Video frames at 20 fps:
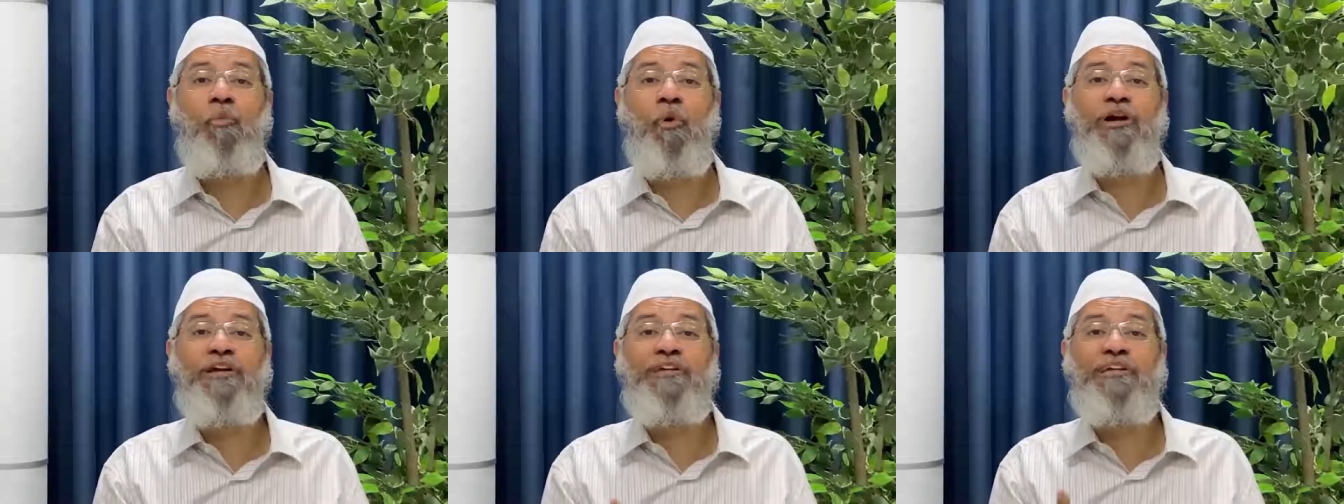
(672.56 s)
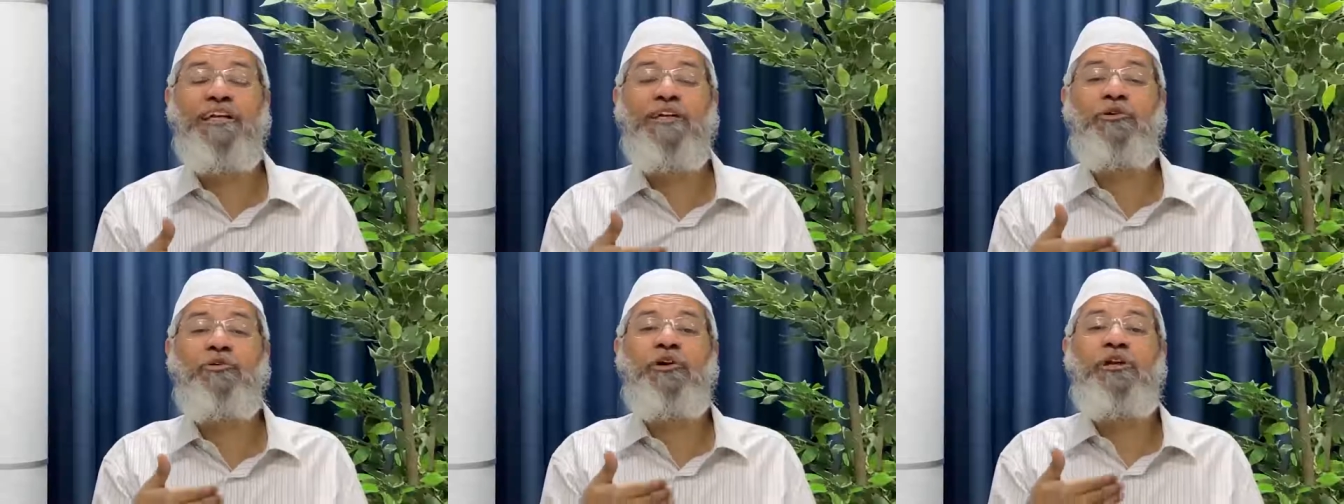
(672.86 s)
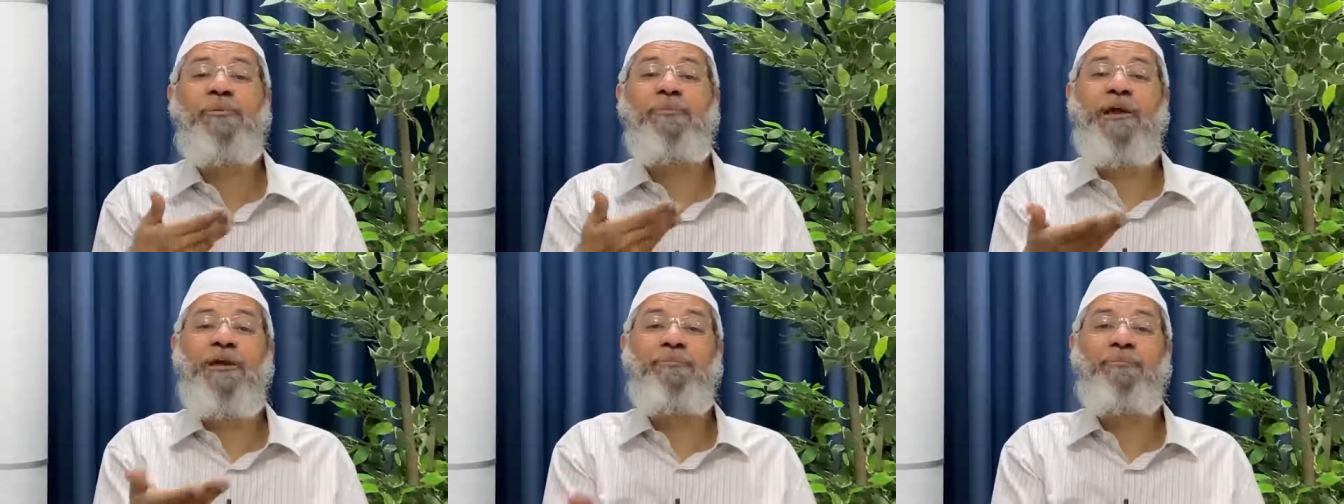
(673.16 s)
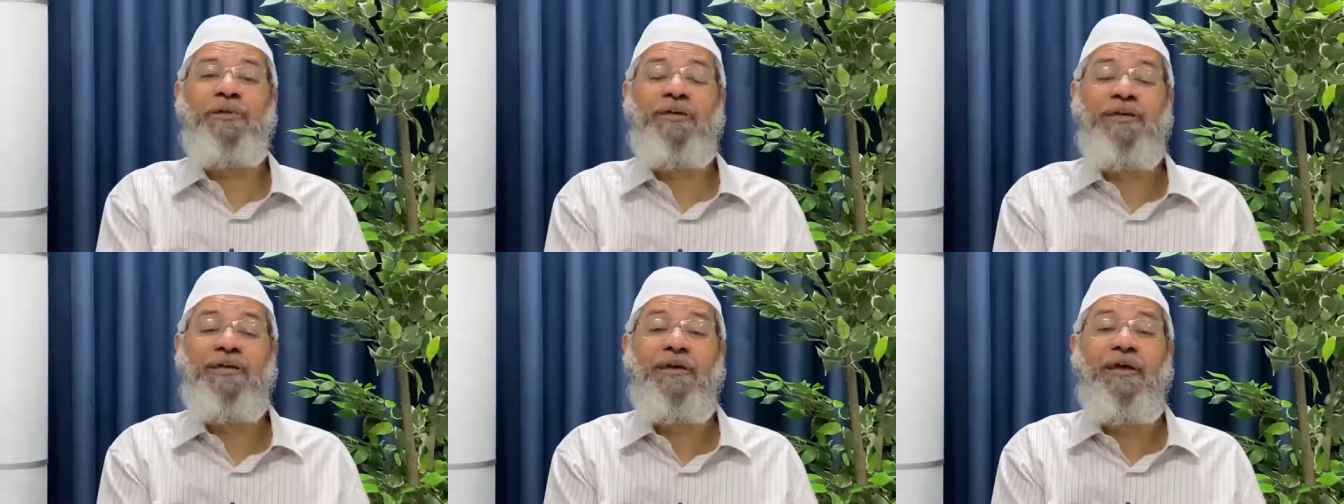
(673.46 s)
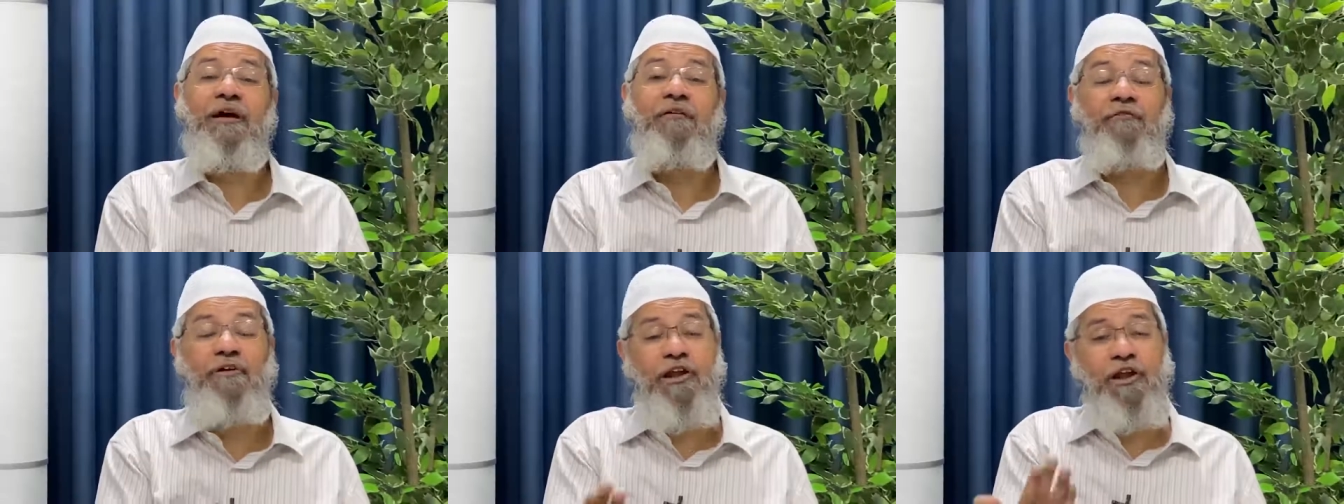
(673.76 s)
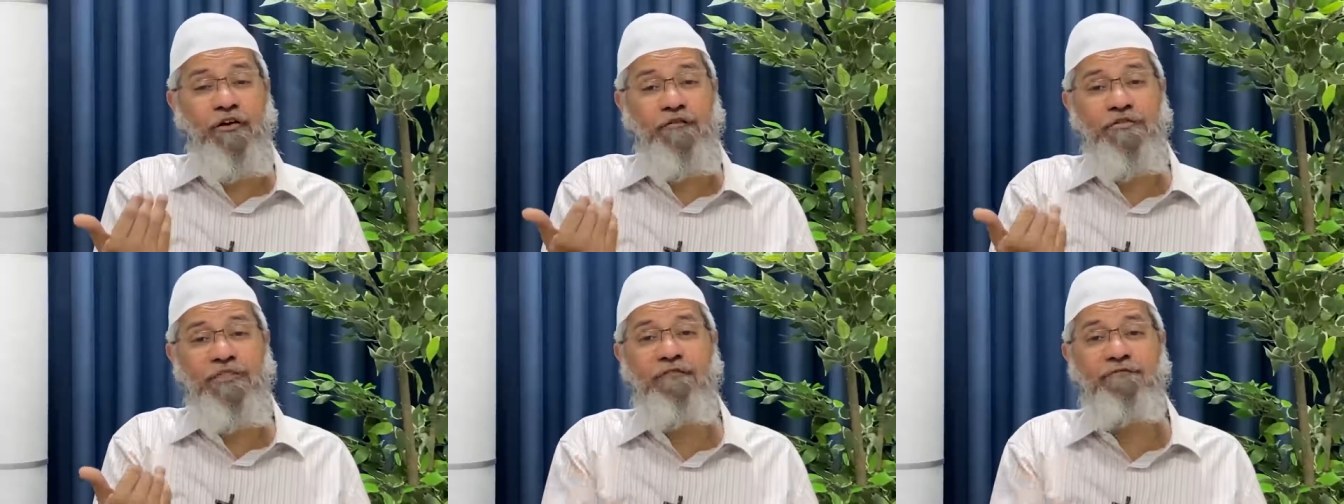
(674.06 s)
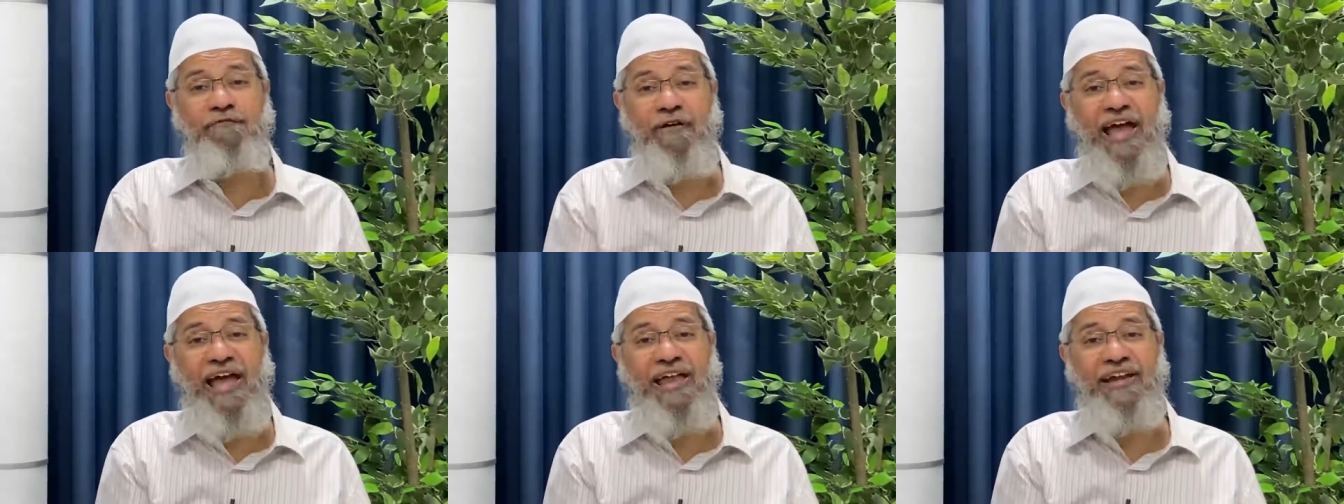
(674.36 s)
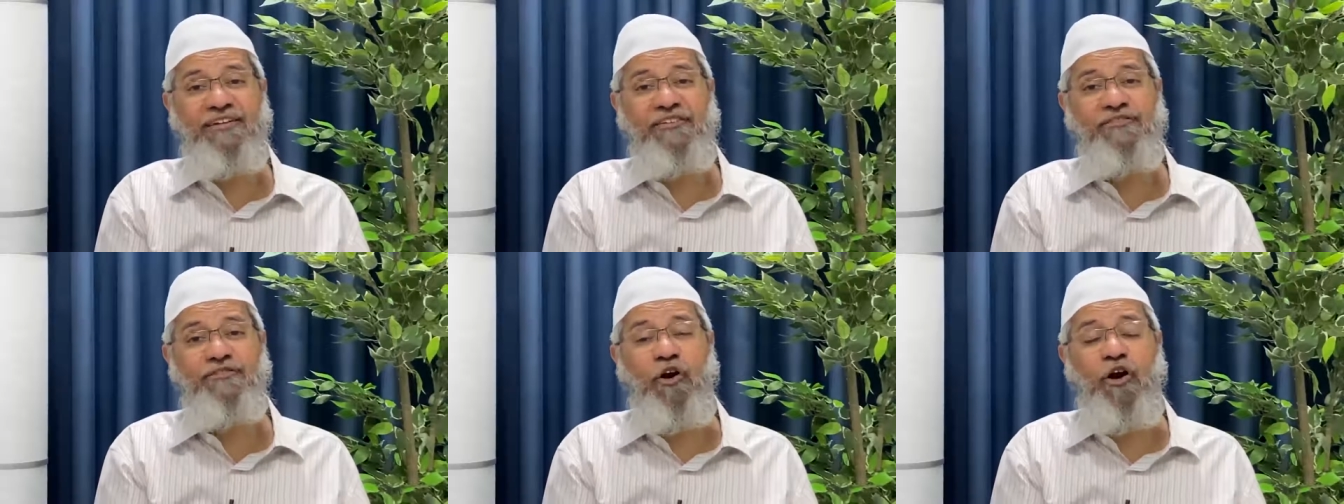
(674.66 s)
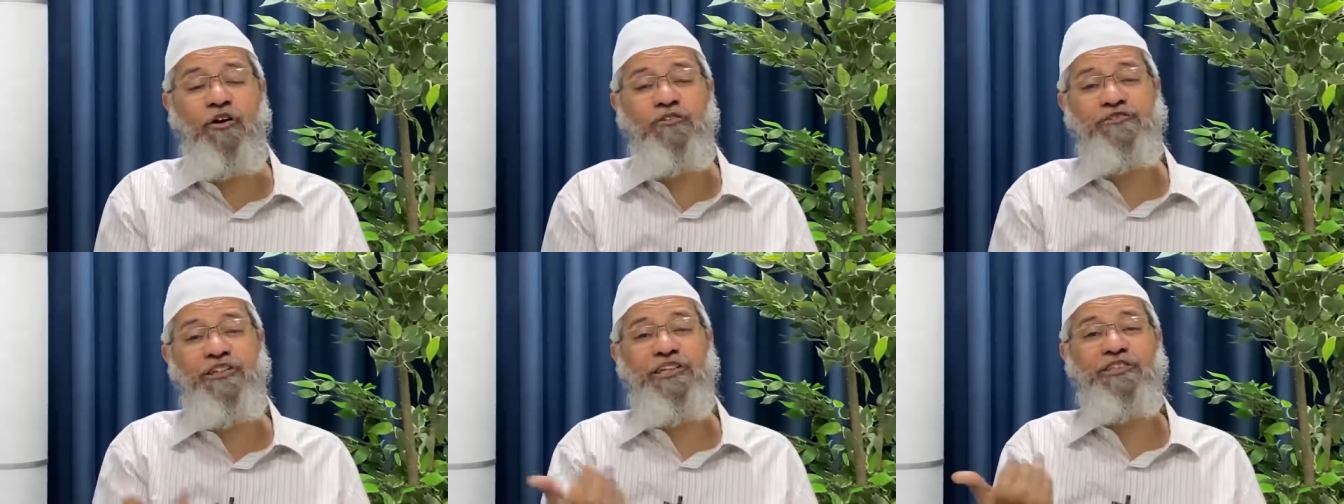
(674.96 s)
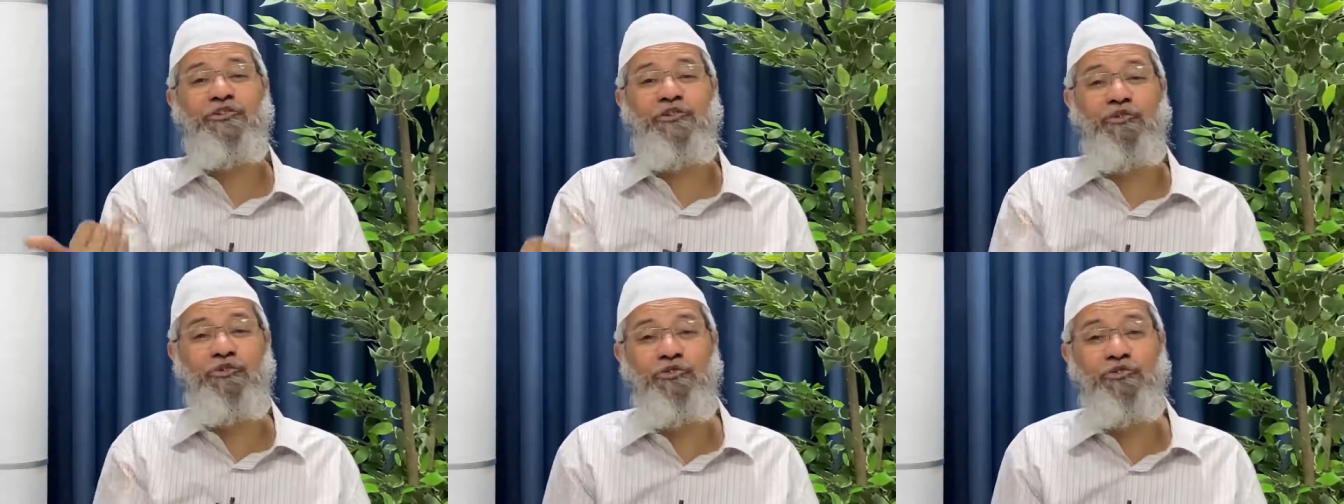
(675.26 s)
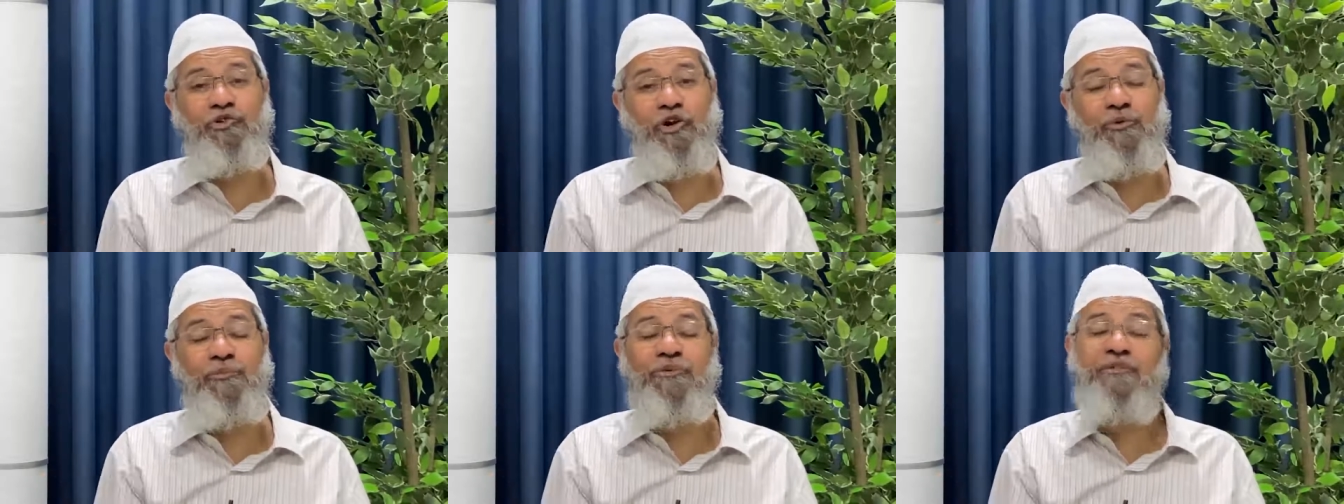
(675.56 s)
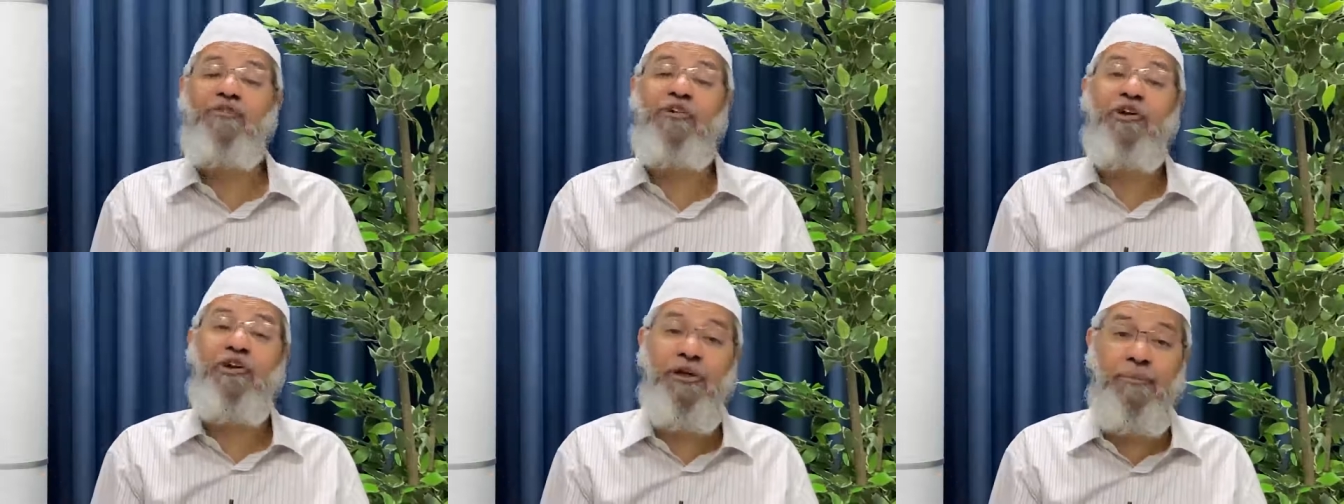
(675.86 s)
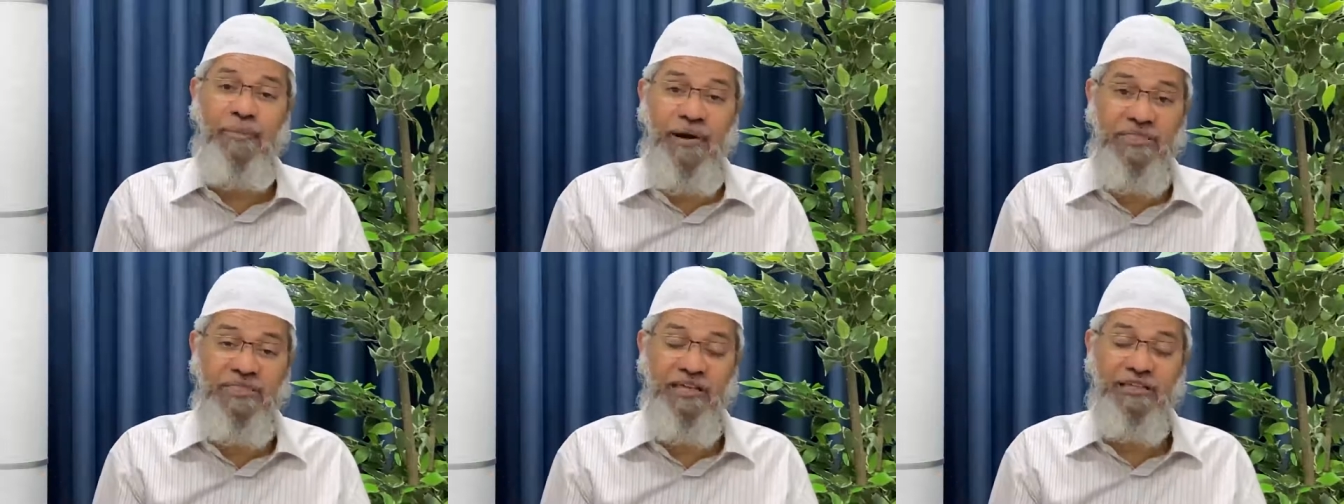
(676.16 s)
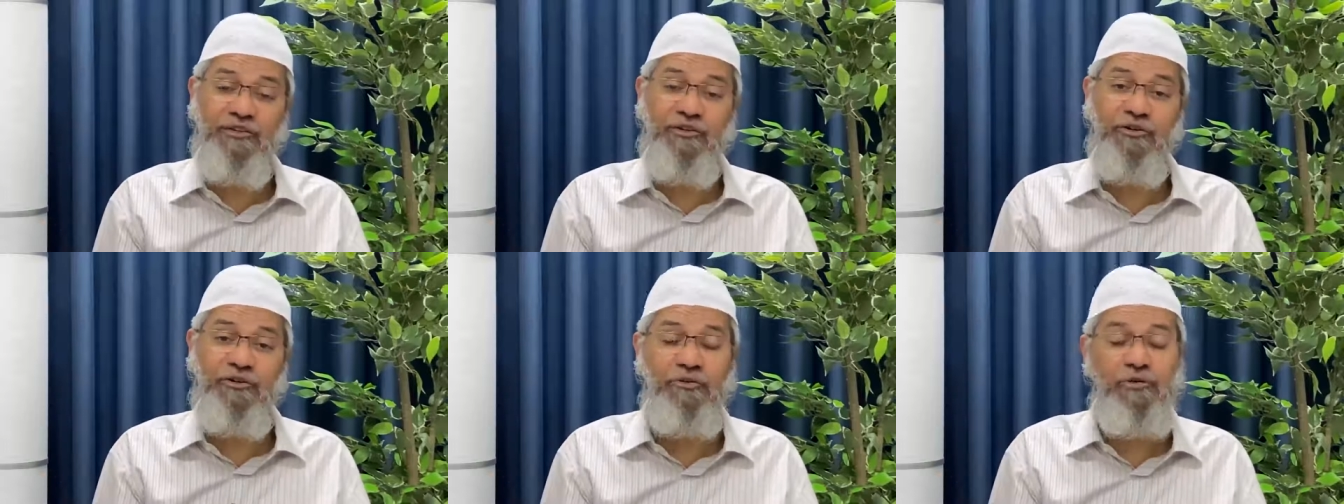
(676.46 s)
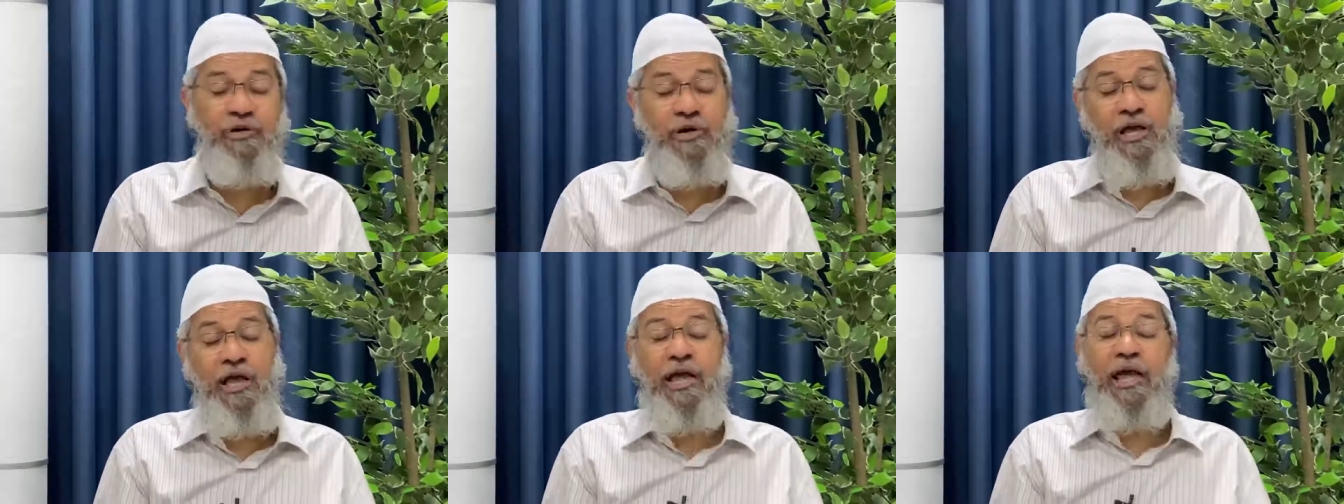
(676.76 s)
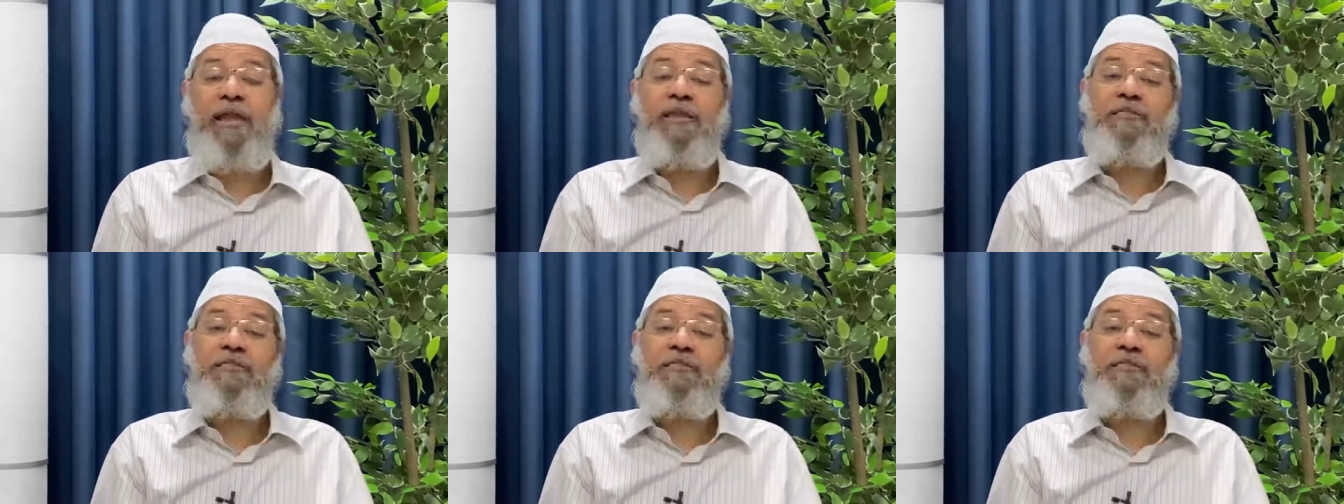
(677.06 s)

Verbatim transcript: wanted to debate me. One of the fans of Sadhguru told me, will you debate Sadhguru?